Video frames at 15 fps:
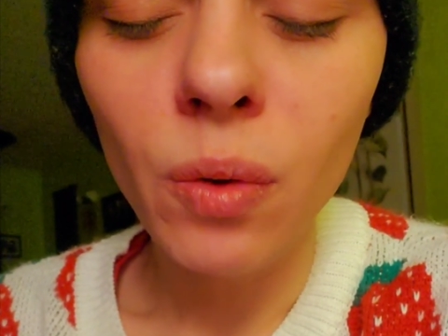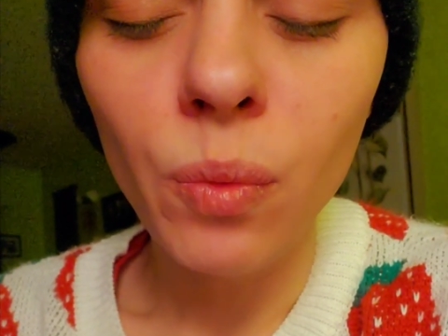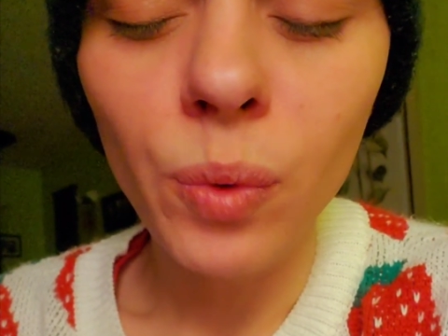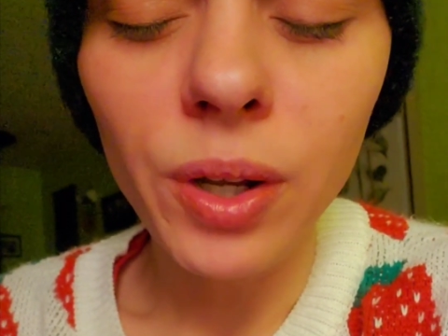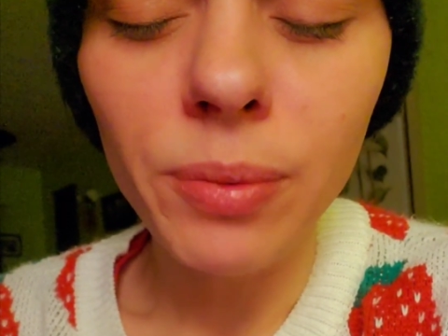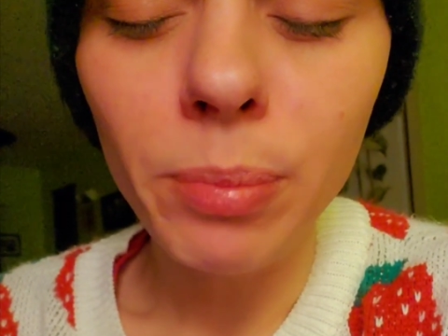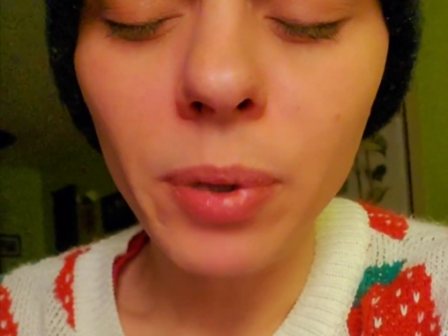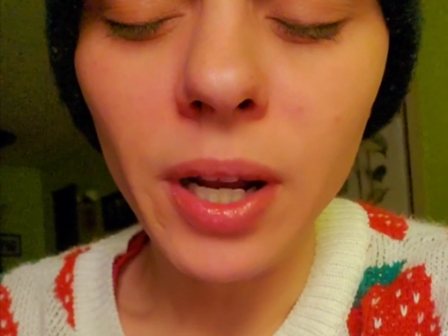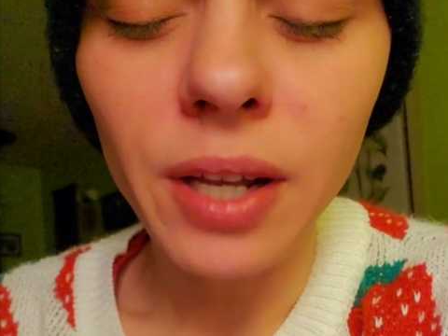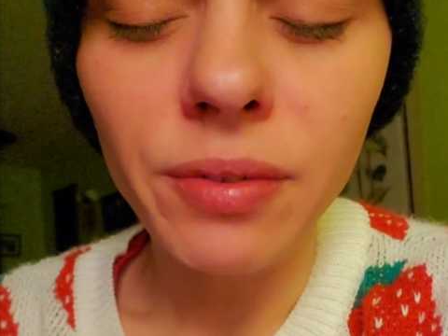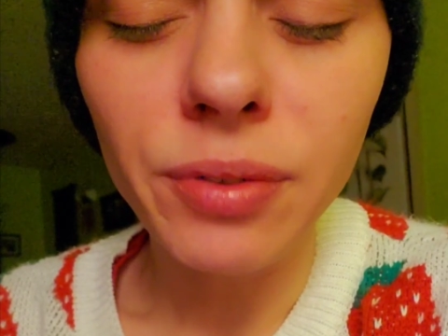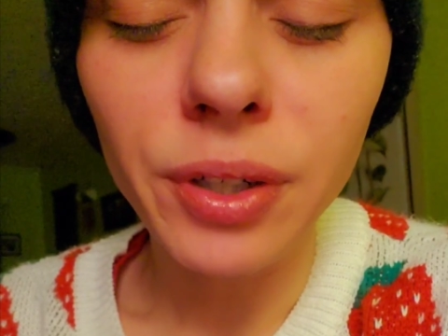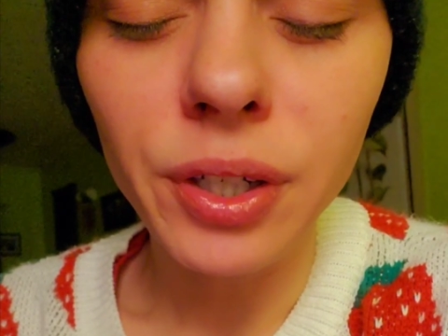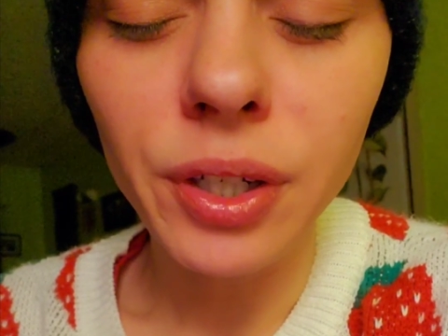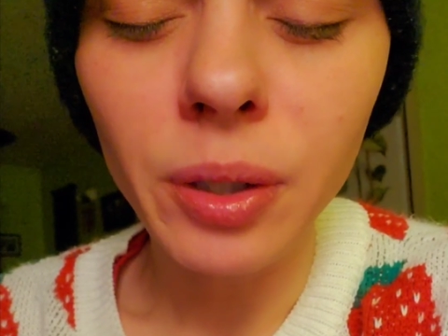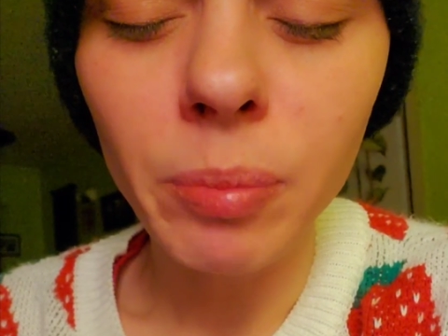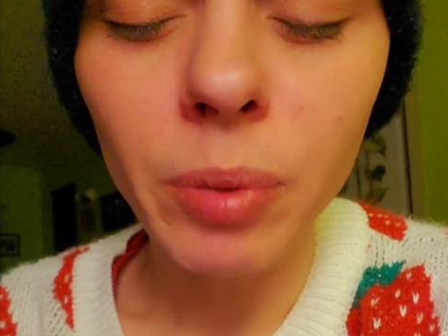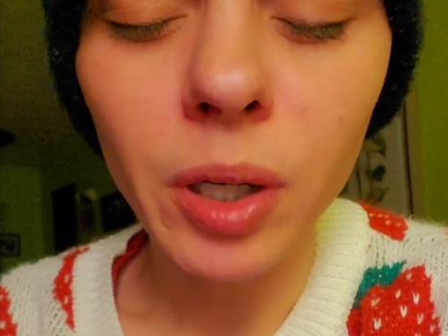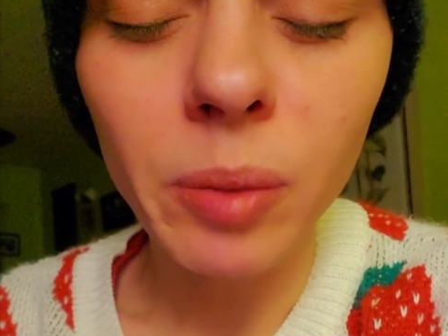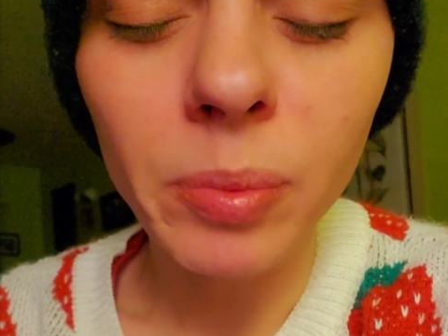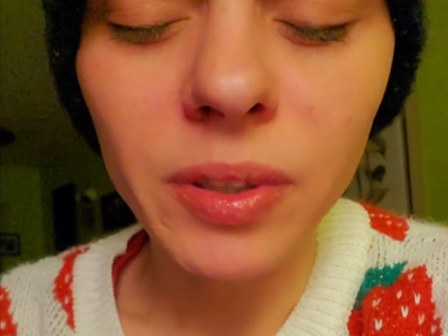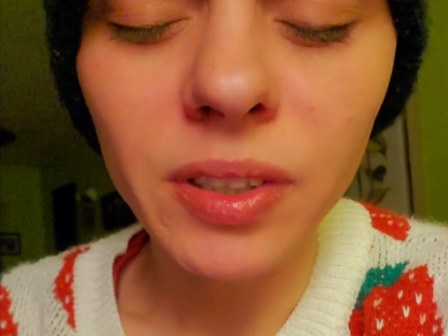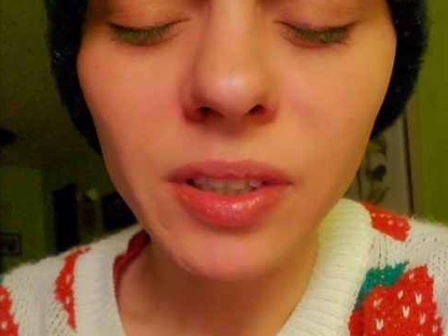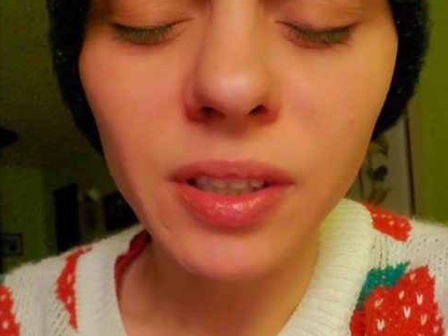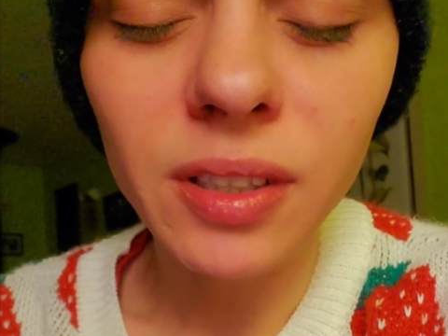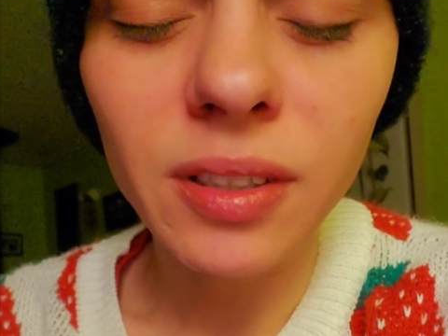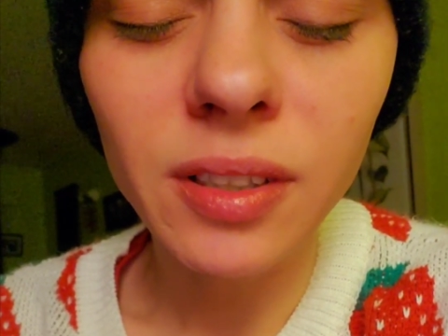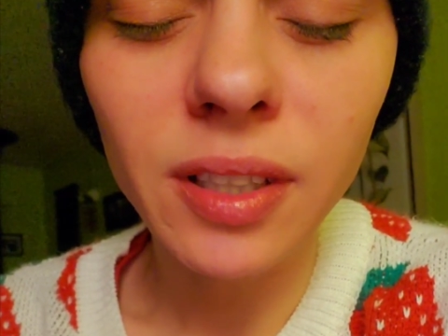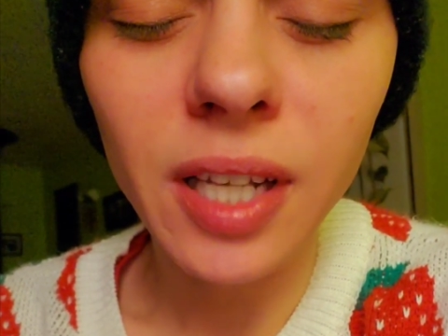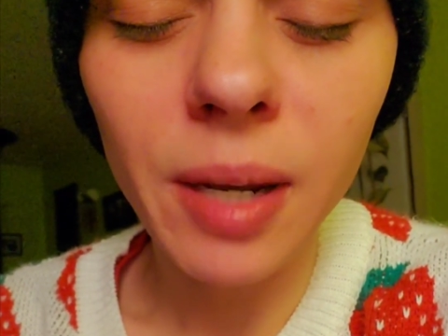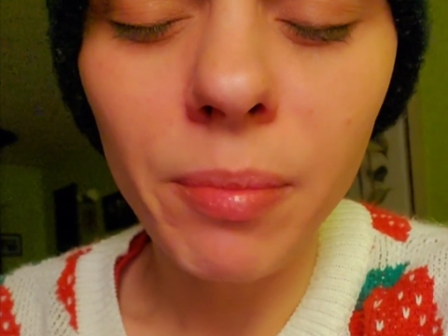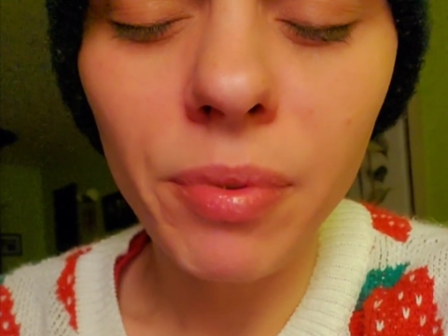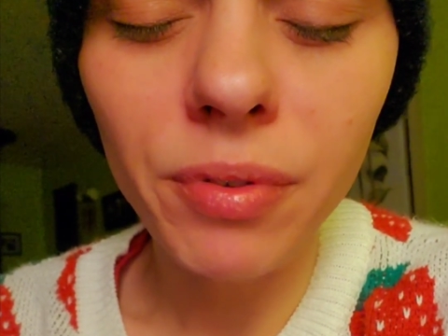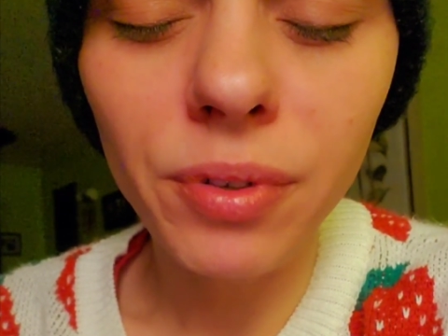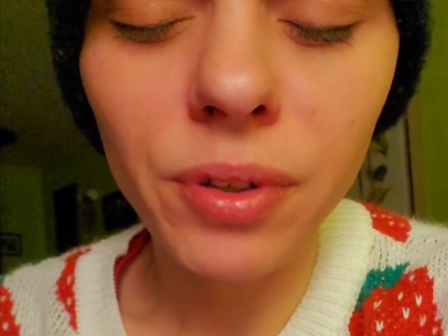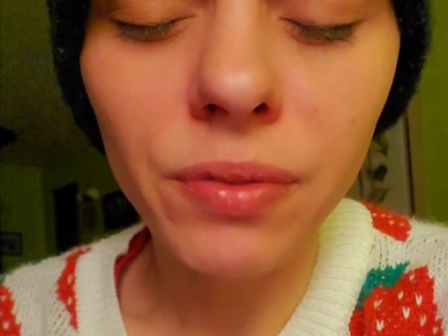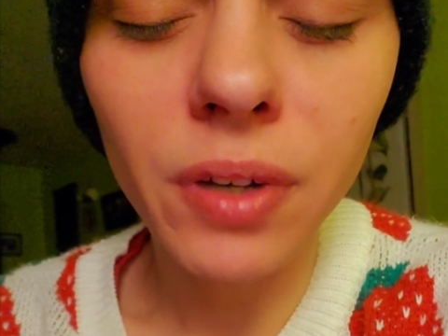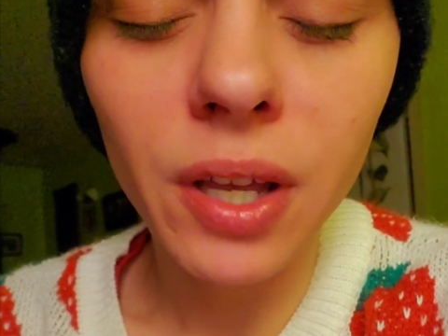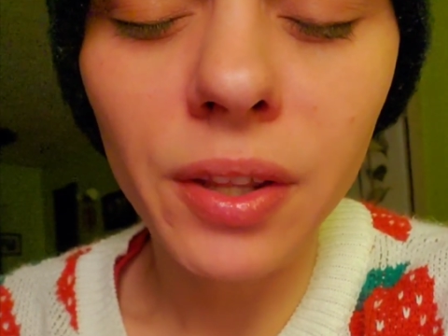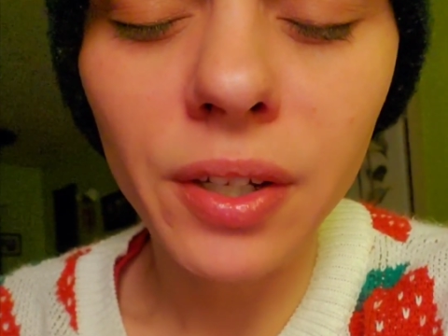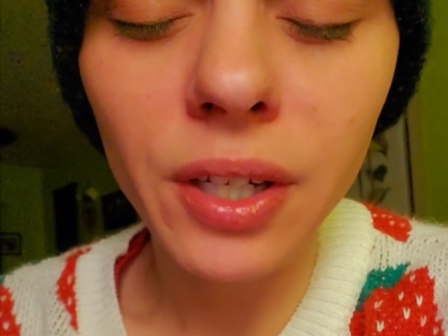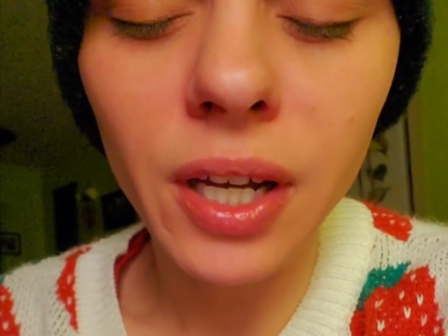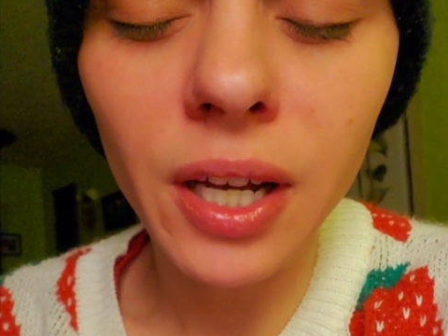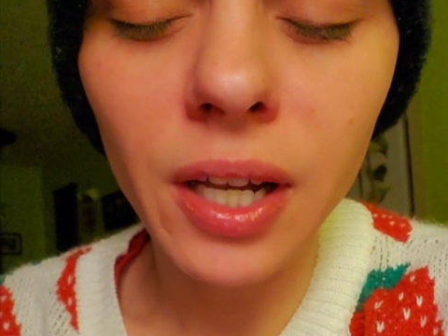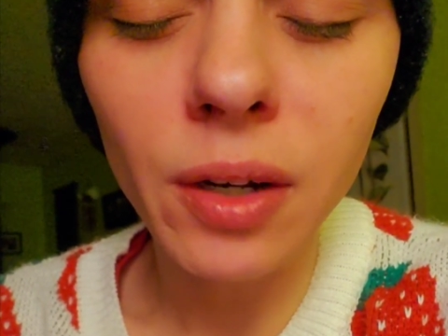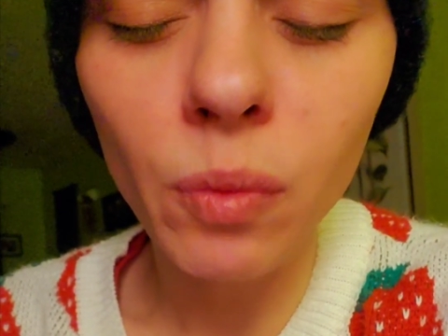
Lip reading: We pray for your purposes to come through, Father God.